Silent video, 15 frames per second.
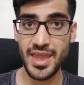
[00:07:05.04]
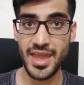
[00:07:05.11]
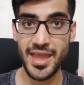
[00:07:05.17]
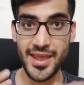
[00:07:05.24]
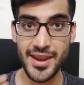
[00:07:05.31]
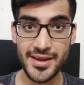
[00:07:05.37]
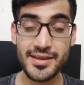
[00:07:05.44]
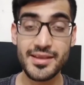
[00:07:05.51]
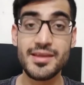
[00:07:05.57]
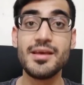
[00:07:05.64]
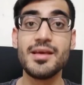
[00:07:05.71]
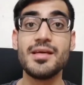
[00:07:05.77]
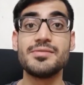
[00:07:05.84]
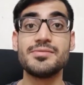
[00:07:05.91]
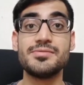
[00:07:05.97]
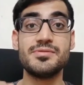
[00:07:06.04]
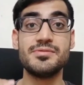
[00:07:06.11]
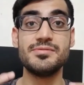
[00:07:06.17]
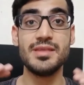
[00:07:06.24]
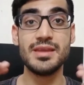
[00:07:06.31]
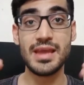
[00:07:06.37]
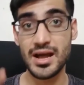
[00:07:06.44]
And
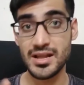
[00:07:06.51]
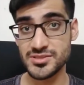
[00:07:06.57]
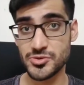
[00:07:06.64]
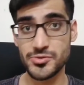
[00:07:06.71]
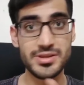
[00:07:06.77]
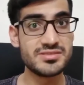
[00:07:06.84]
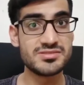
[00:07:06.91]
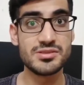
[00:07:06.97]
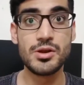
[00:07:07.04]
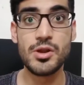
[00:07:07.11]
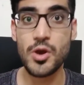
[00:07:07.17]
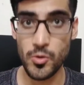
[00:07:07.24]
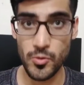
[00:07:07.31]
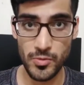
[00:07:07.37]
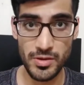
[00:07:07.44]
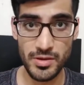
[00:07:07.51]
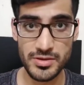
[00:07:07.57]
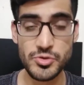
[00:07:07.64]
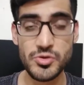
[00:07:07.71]
the answer is no.